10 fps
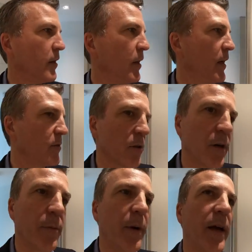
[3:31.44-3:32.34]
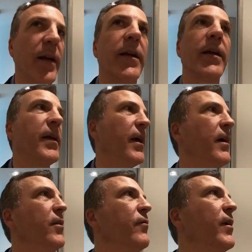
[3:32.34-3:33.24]
Lights are automatic.
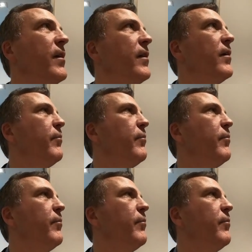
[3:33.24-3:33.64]
Again, you've got the